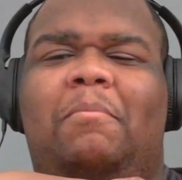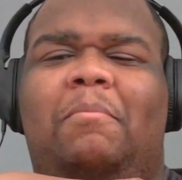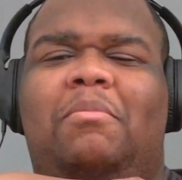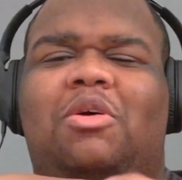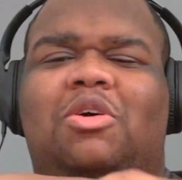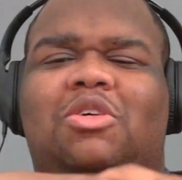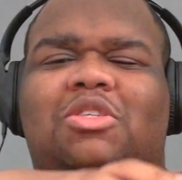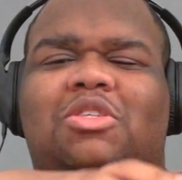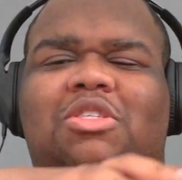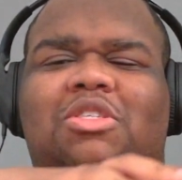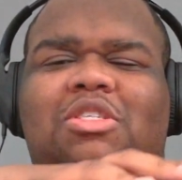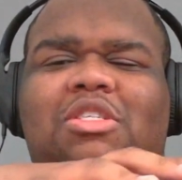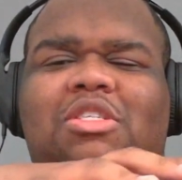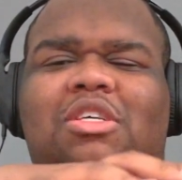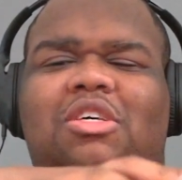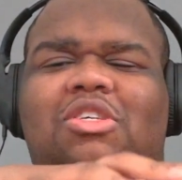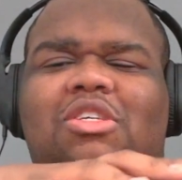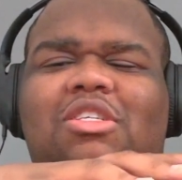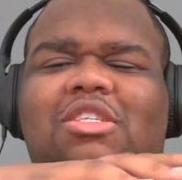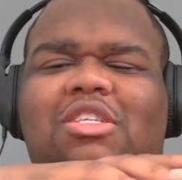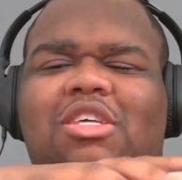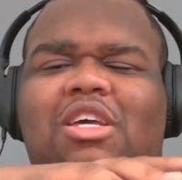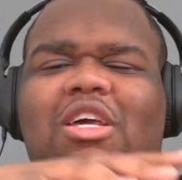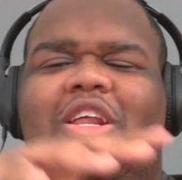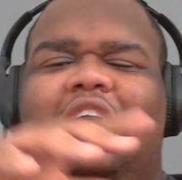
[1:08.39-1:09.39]
but
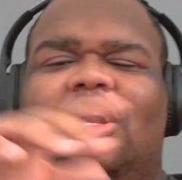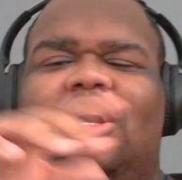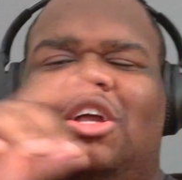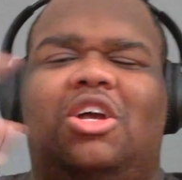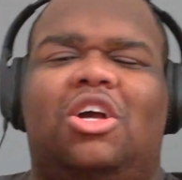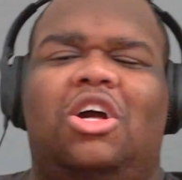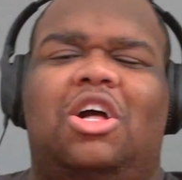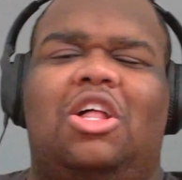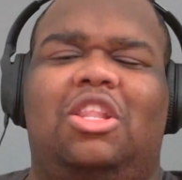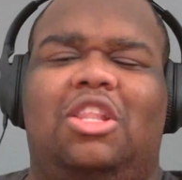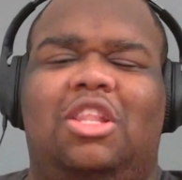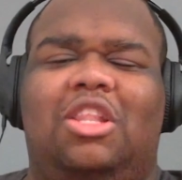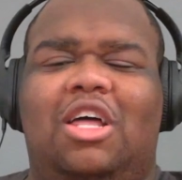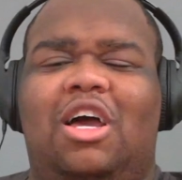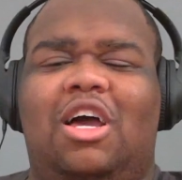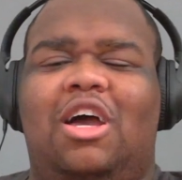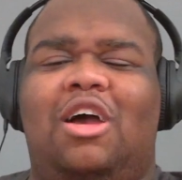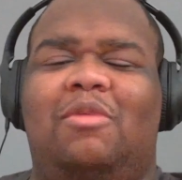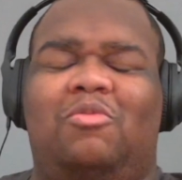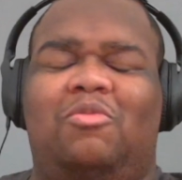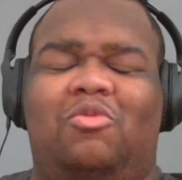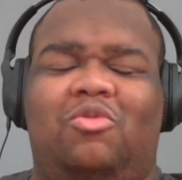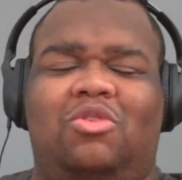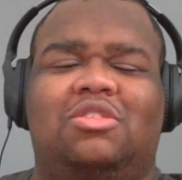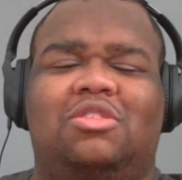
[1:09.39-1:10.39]
did did a
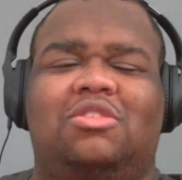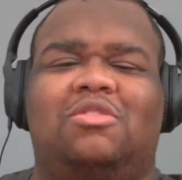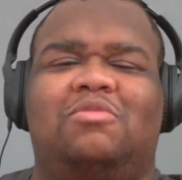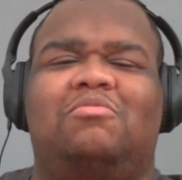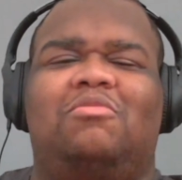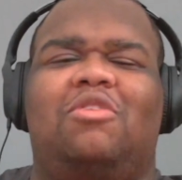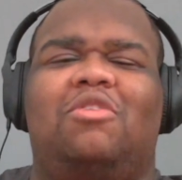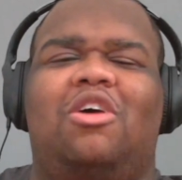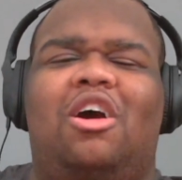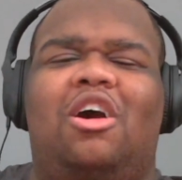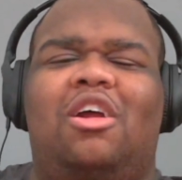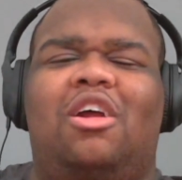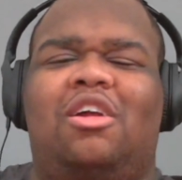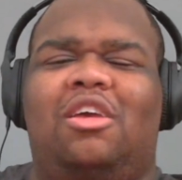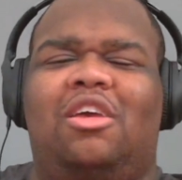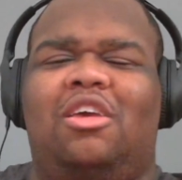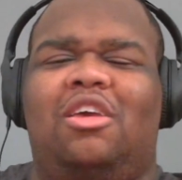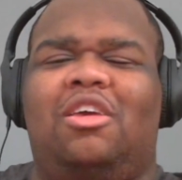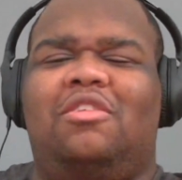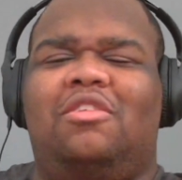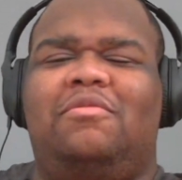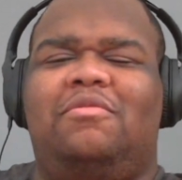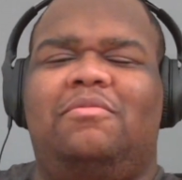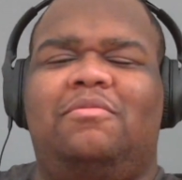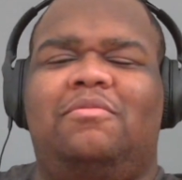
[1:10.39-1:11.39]
collab with him. All right.